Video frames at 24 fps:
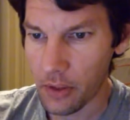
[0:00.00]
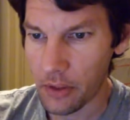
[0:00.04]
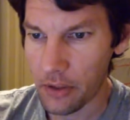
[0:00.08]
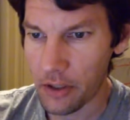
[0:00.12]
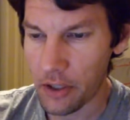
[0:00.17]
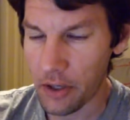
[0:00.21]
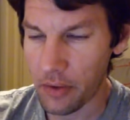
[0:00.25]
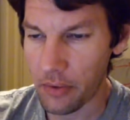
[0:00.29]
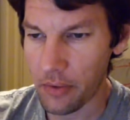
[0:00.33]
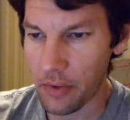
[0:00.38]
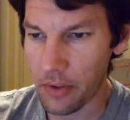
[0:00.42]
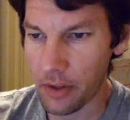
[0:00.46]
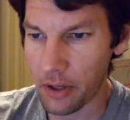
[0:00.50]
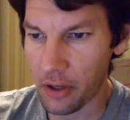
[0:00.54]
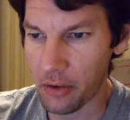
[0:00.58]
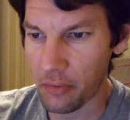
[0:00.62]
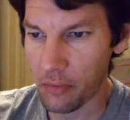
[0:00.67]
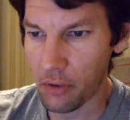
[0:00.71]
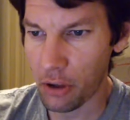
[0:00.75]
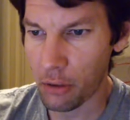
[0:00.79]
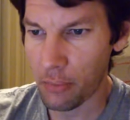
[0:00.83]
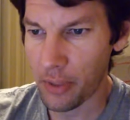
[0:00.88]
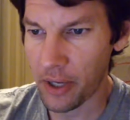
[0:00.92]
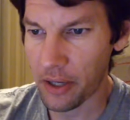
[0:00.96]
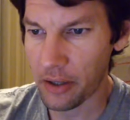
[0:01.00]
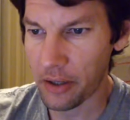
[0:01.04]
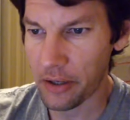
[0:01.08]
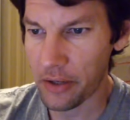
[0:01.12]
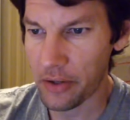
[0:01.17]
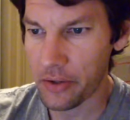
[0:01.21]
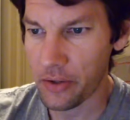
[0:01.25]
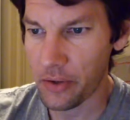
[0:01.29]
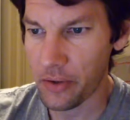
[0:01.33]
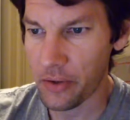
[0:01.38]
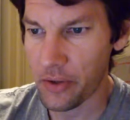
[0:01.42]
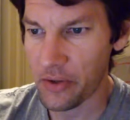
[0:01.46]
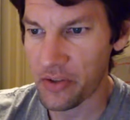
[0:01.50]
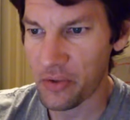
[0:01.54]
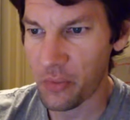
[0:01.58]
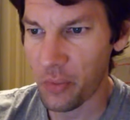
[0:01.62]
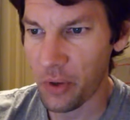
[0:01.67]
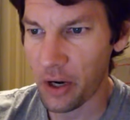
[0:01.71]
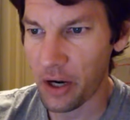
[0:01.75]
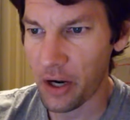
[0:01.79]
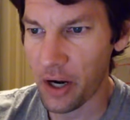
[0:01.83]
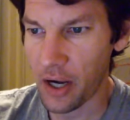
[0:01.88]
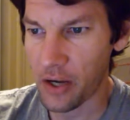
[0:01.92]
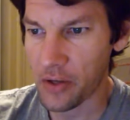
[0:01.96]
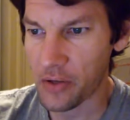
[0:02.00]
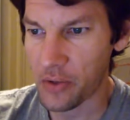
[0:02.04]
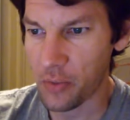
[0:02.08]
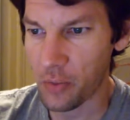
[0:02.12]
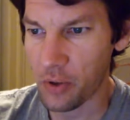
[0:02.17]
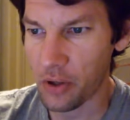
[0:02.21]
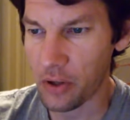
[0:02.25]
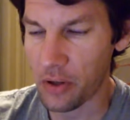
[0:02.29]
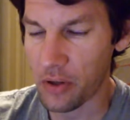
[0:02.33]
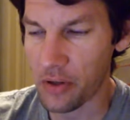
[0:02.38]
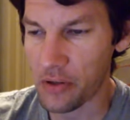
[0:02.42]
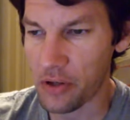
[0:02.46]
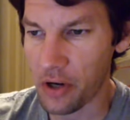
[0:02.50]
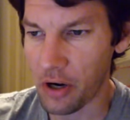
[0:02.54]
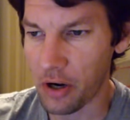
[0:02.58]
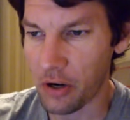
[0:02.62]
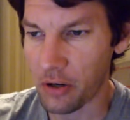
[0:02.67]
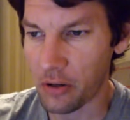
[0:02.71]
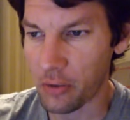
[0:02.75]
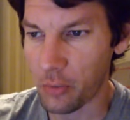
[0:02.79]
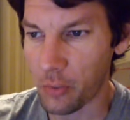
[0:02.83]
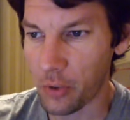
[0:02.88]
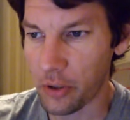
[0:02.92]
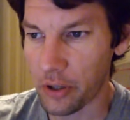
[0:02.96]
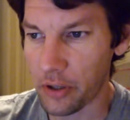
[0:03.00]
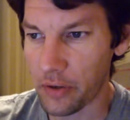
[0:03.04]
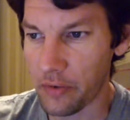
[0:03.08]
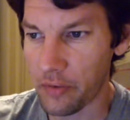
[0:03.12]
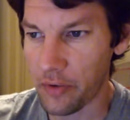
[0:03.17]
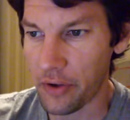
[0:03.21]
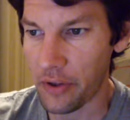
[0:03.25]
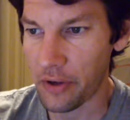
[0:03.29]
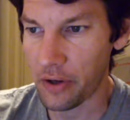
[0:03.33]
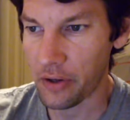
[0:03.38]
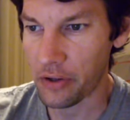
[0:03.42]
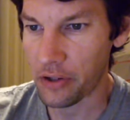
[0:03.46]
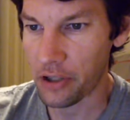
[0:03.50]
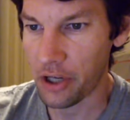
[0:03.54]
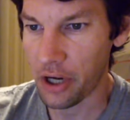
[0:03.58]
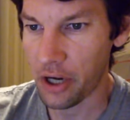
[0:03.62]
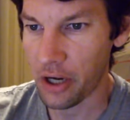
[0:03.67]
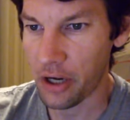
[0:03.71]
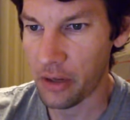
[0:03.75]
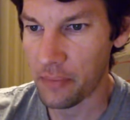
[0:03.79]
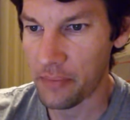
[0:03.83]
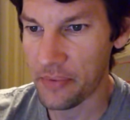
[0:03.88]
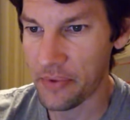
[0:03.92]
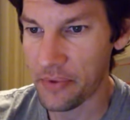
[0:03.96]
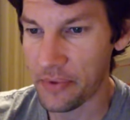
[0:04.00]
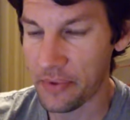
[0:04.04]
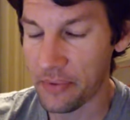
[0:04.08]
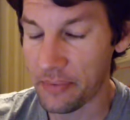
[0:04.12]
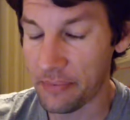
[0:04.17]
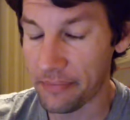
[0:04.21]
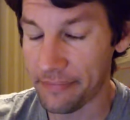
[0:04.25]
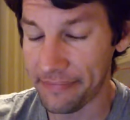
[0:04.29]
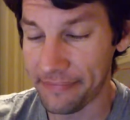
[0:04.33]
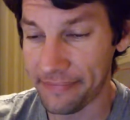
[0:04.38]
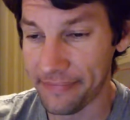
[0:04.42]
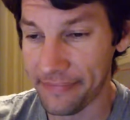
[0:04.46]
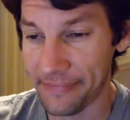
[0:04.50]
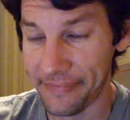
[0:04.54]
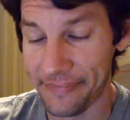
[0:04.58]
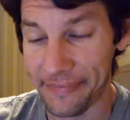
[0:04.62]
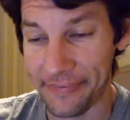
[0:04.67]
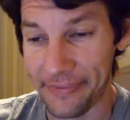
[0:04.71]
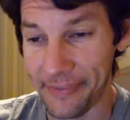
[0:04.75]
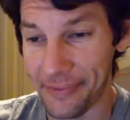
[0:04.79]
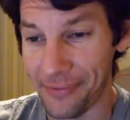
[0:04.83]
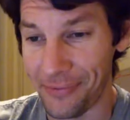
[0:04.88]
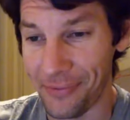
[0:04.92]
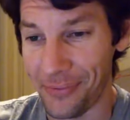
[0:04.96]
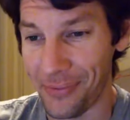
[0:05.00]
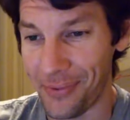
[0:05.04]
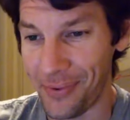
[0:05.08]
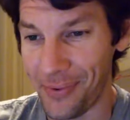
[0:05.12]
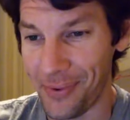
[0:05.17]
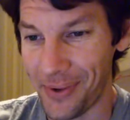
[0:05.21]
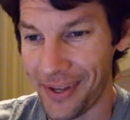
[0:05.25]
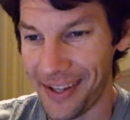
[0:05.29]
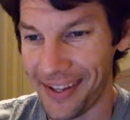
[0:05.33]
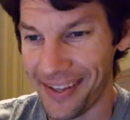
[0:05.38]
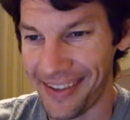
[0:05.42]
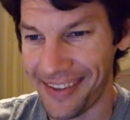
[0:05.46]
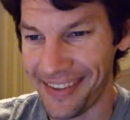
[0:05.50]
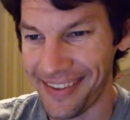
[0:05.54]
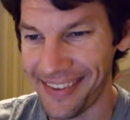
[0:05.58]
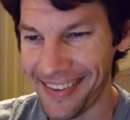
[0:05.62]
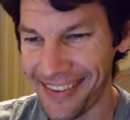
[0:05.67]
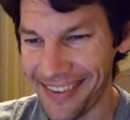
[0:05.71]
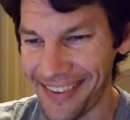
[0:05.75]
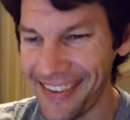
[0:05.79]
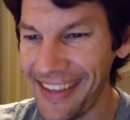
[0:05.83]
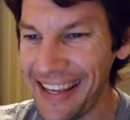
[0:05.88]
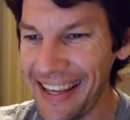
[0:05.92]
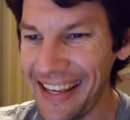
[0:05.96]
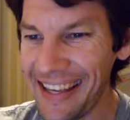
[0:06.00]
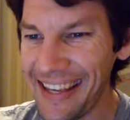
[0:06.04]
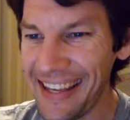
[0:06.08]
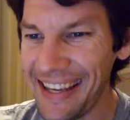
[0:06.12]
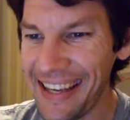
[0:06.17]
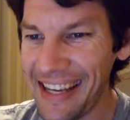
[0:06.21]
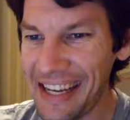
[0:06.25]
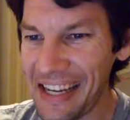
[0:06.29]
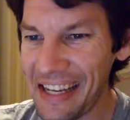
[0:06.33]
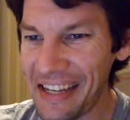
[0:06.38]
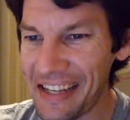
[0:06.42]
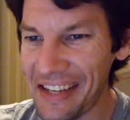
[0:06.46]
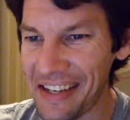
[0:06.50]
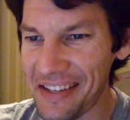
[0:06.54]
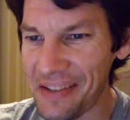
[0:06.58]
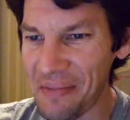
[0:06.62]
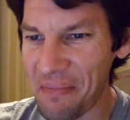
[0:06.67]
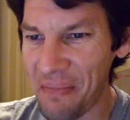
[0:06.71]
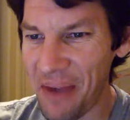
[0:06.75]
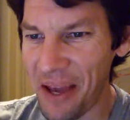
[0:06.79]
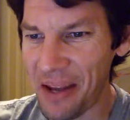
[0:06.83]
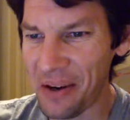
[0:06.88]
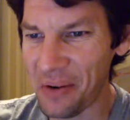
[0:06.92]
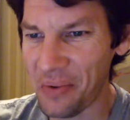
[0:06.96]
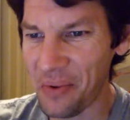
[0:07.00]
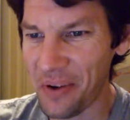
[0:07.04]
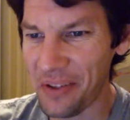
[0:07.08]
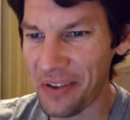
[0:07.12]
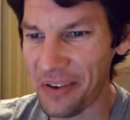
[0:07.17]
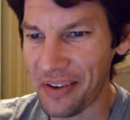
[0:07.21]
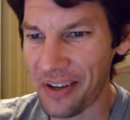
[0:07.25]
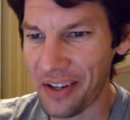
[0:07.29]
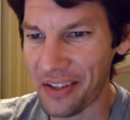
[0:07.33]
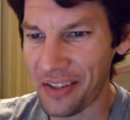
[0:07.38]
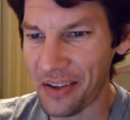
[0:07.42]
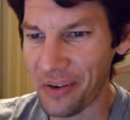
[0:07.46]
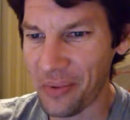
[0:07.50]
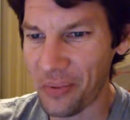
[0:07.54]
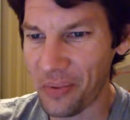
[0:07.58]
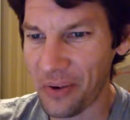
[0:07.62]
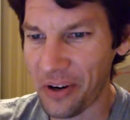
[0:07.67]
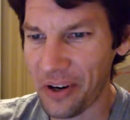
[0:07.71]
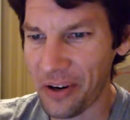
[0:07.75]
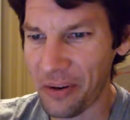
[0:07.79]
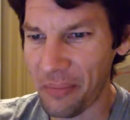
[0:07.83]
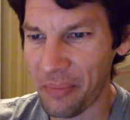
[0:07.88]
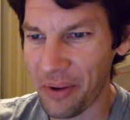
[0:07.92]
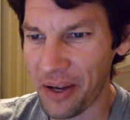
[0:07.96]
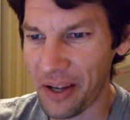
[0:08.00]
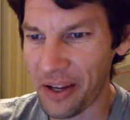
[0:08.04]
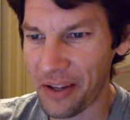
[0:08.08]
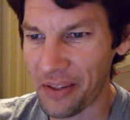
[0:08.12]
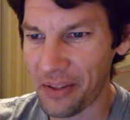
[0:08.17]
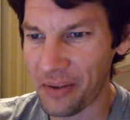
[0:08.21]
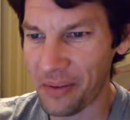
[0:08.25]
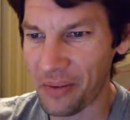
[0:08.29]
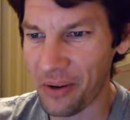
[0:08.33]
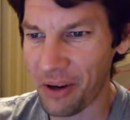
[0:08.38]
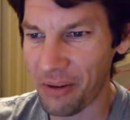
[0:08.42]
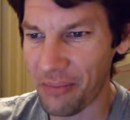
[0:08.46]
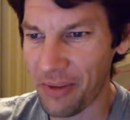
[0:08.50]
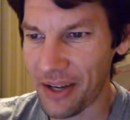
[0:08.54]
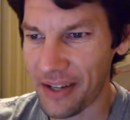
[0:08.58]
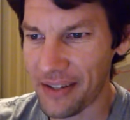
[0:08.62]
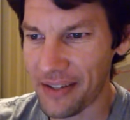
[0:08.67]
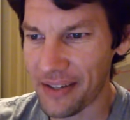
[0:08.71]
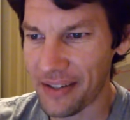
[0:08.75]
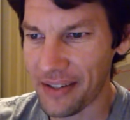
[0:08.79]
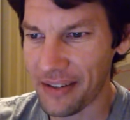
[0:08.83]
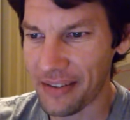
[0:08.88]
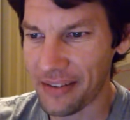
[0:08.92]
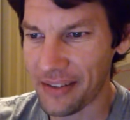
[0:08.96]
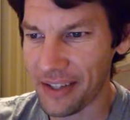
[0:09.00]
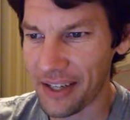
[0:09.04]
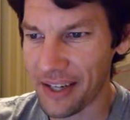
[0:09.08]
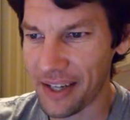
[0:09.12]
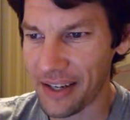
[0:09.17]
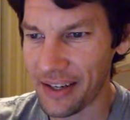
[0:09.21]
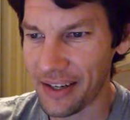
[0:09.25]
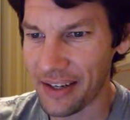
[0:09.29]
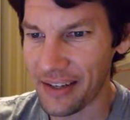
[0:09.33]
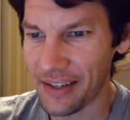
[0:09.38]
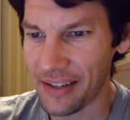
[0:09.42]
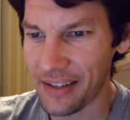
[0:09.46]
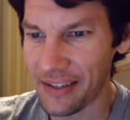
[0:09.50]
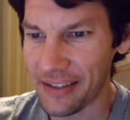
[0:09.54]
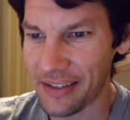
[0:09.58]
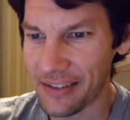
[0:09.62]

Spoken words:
Don't think a robot could do this. Warehouse workers aren't worried for their jobs. Well, it doesn't matter whether or not they're worried about it. The robots don't care.